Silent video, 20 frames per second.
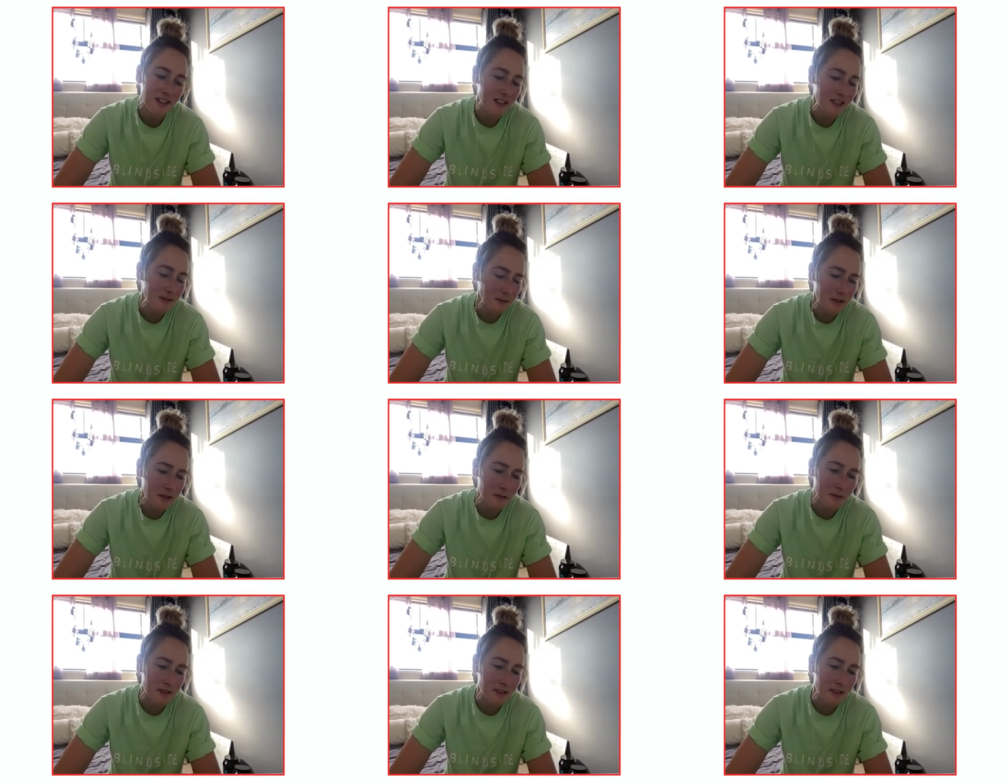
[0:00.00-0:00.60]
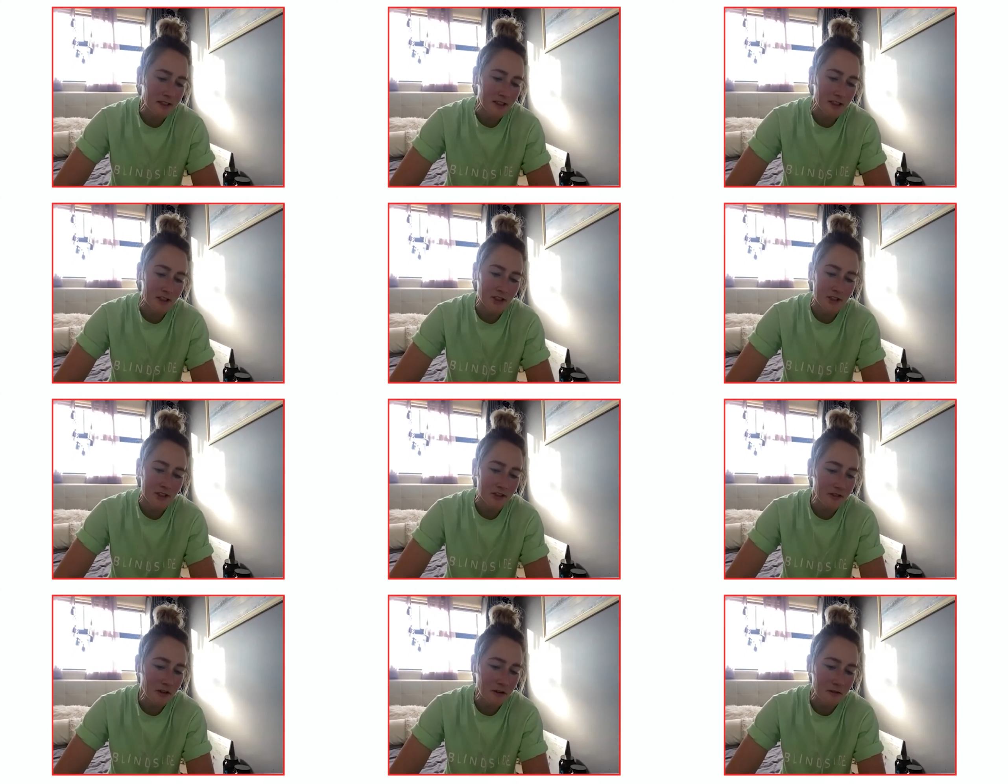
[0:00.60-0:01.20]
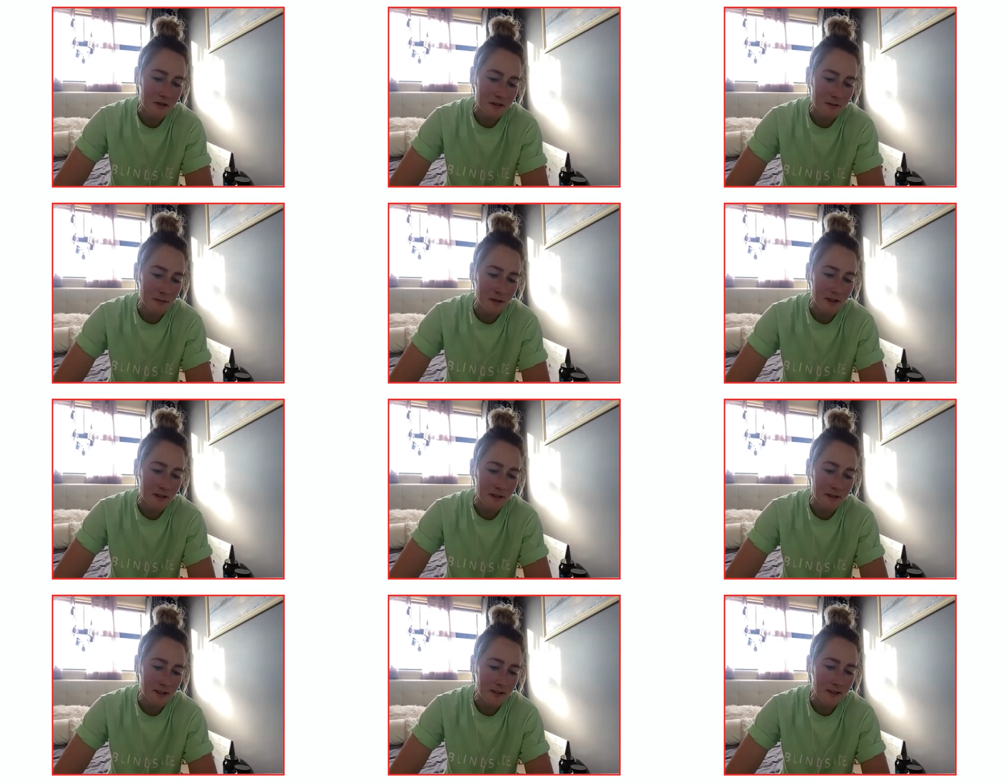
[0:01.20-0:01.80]
especially with the indigenous round as
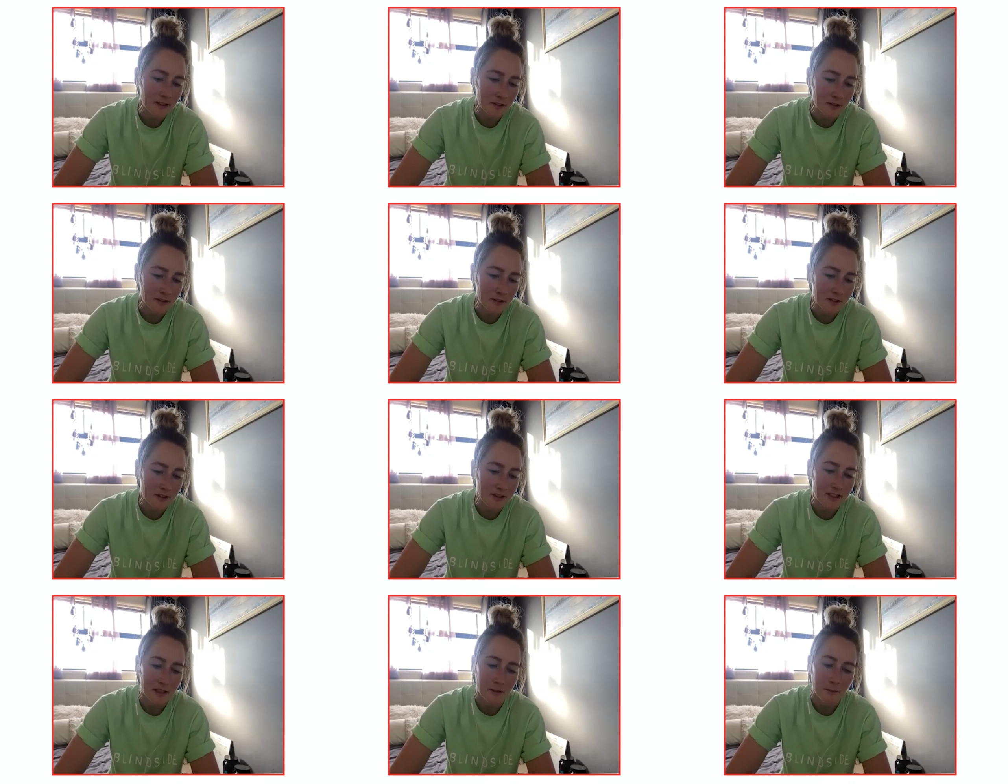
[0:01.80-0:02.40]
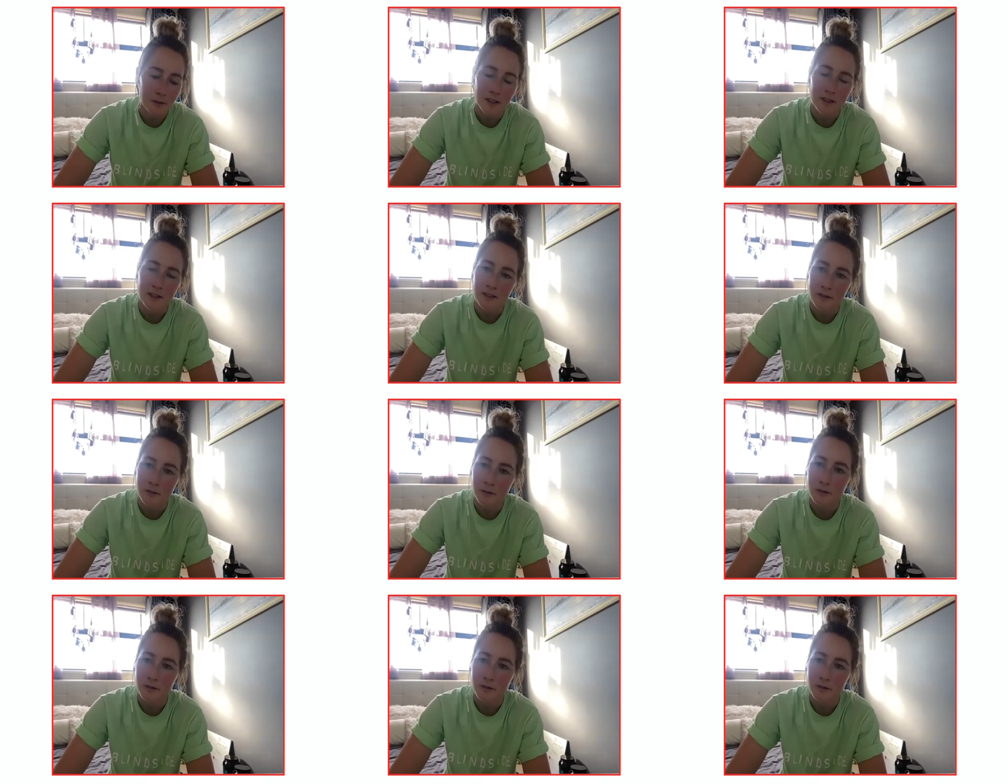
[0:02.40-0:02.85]
well that you know they're celebrating their